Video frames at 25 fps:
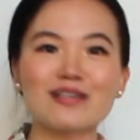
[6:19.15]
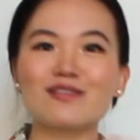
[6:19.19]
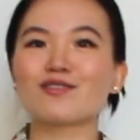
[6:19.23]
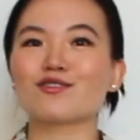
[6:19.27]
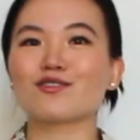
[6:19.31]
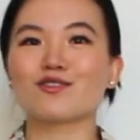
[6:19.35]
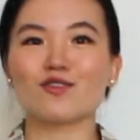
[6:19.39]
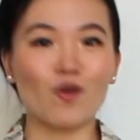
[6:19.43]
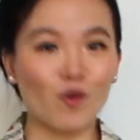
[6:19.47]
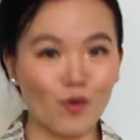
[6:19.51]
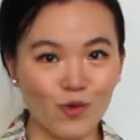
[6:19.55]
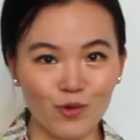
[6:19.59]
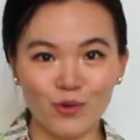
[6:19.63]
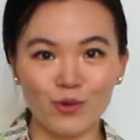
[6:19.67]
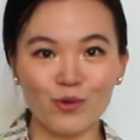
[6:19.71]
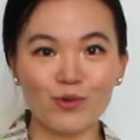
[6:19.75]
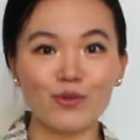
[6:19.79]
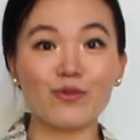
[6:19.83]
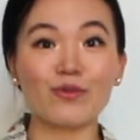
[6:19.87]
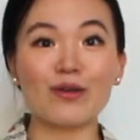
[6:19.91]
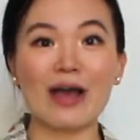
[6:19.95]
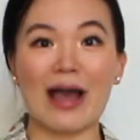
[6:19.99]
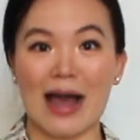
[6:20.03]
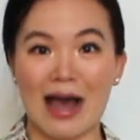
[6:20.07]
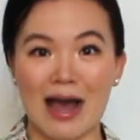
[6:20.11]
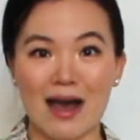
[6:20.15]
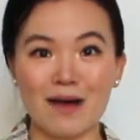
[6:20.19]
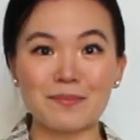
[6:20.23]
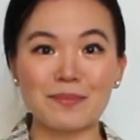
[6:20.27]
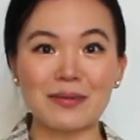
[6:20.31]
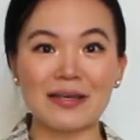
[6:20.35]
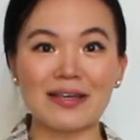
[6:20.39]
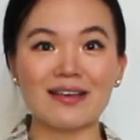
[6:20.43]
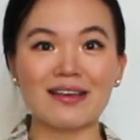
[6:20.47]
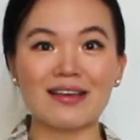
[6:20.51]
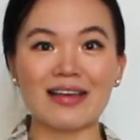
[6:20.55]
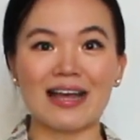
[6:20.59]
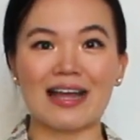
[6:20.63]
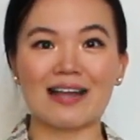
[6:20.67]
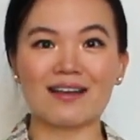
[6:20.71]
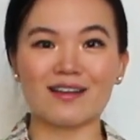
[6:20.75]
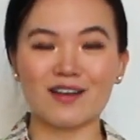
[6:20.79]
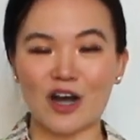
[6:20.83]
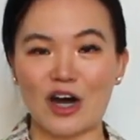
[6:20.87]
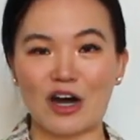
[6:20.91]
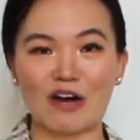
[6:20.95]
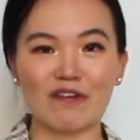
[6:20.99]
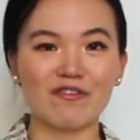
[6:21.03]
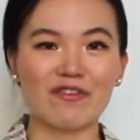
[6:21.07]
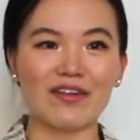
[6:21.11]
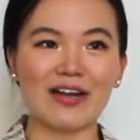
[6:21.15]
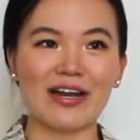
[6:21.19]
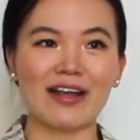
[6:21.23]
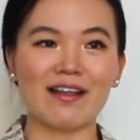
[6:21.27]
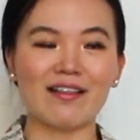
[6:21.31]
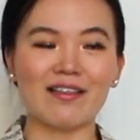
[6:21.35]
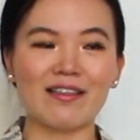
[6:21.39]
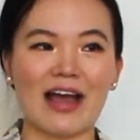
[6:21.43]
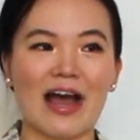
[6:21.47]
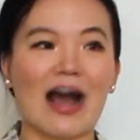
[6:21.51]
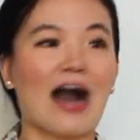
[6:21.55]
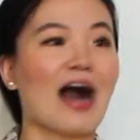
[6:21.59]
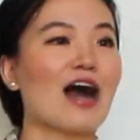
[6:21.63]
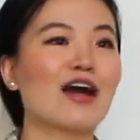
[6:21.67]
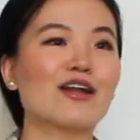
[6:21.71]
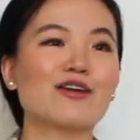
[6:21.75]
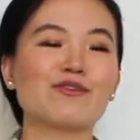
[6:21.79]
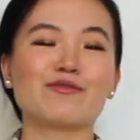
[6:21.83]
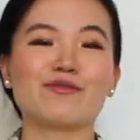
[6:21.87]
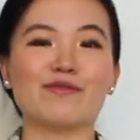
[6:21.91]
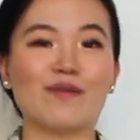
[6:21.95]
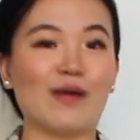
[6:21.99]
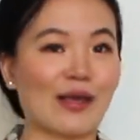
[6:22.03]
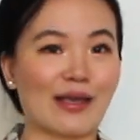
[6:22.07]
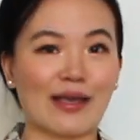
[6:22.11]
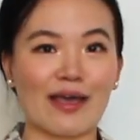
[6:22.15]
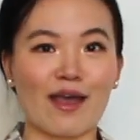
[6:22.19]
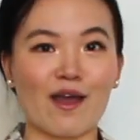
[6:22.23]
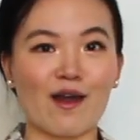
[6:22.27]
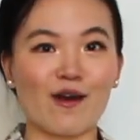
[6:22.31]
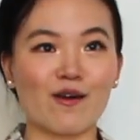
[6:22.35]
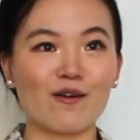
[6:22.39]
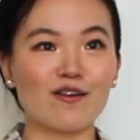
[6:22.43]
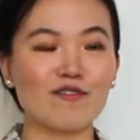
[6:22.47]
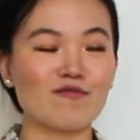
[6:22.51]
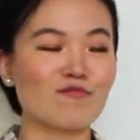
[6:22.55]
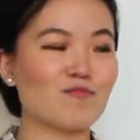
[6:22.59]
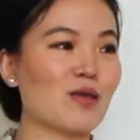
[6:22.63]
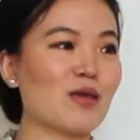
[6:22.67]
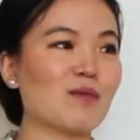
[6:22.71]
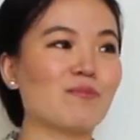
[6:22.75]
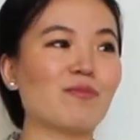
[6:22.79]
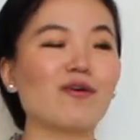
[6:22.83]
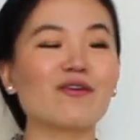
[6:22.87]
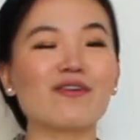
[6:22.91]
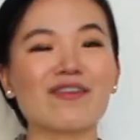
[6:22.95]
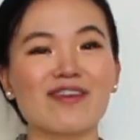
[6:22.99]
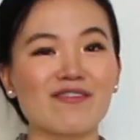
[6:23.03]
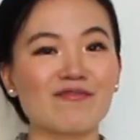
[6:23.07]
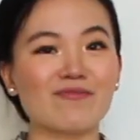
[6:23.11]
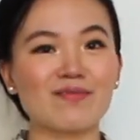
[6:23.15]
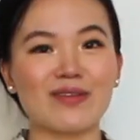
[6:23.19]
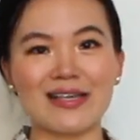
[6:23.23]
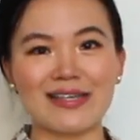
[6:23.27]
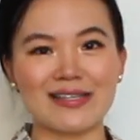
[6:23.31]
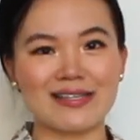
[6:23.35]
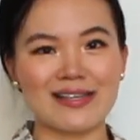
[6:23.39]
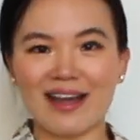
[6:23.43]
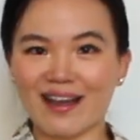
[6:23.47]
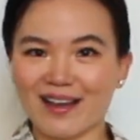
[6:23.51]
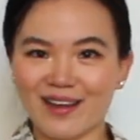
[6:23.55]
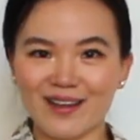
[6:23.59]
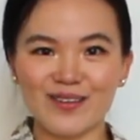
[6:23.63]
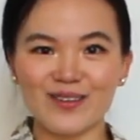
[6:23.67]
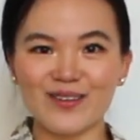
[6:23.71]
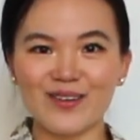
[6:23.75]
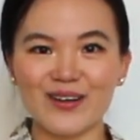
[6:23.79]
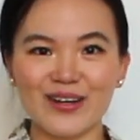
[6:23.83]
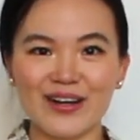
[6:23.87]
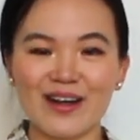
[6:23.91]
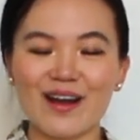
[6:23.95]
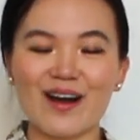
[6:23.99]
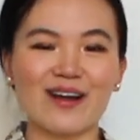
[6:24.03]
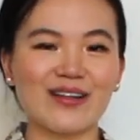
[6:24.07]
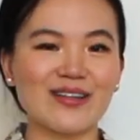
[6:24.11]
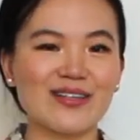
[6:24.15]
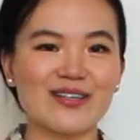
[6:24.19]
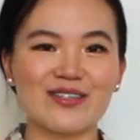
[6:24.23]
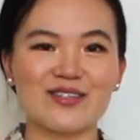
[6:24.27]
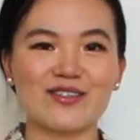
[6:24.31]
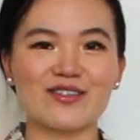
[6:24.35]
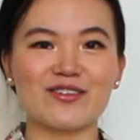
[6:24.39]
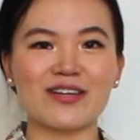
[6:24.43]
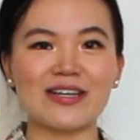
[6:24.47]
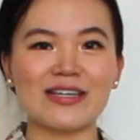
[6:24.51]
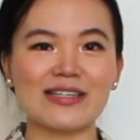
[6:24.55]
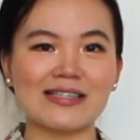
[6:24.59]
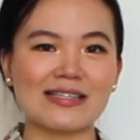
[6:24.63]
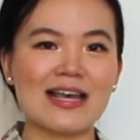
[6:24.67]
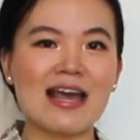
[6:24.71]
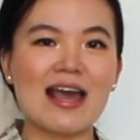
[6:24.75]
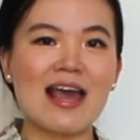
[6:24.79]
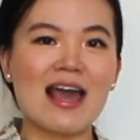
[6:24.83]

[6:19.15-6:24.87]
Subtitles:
so happy and confident that I don't even care if people give me second look on the street.